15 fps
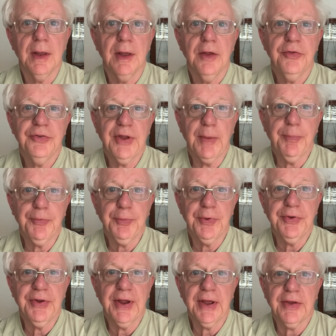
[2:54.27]
Steps we
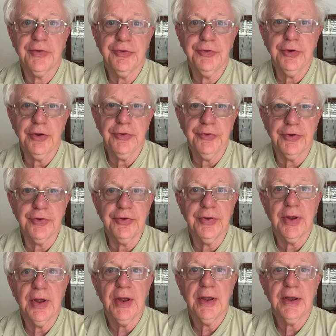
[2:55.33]
take as churches
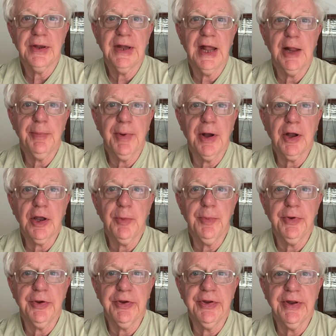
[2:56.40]
can help our
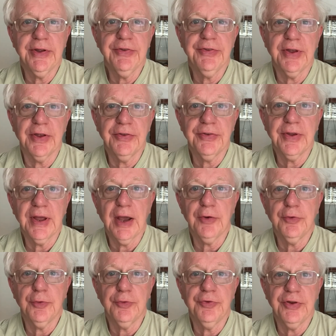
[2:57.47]
community assess how
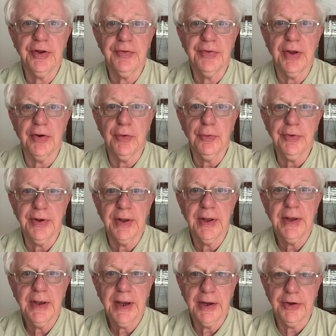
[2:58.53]
to achieve their own
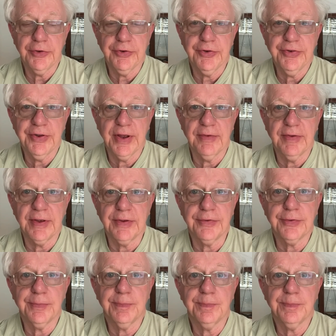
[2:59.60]
energy savings.